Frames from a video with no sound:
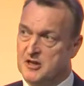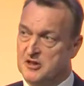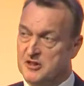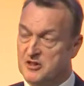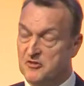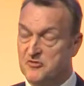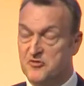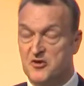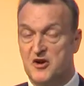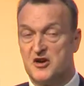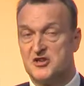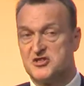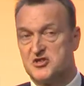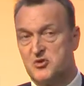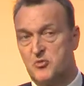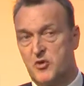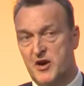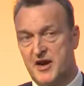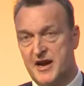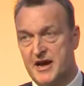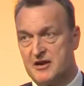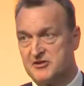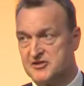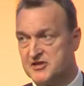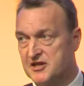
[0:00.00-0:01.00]
The first, and we
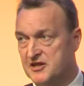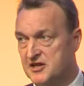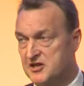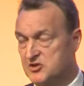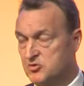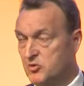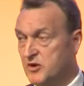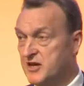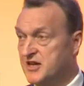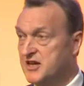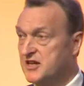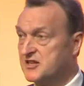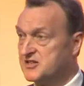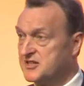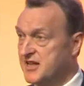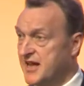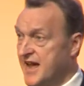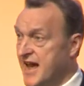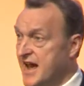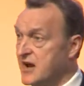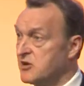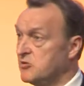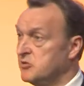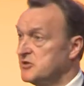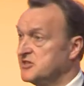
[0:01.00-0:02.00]
announced it this week, is the
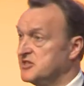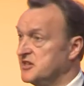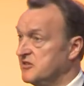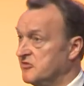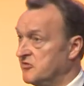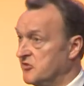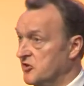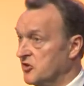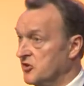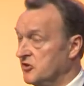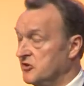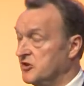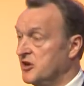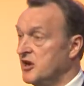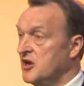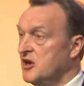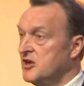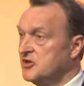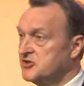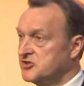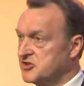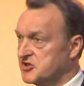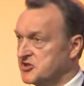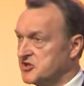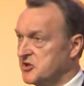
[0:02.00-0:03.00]
Equity Fund
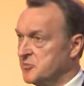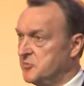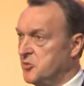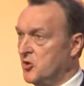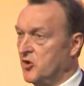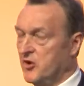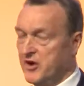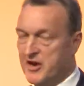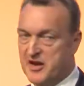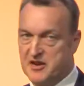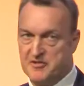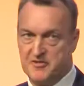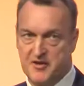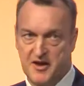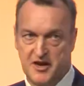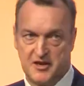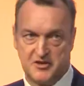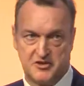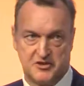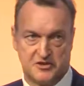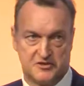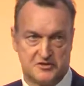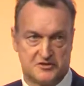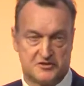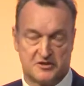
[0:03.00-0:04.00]
to support
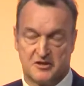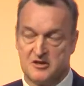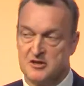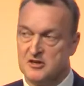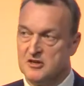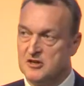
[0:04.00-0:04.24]
innovations.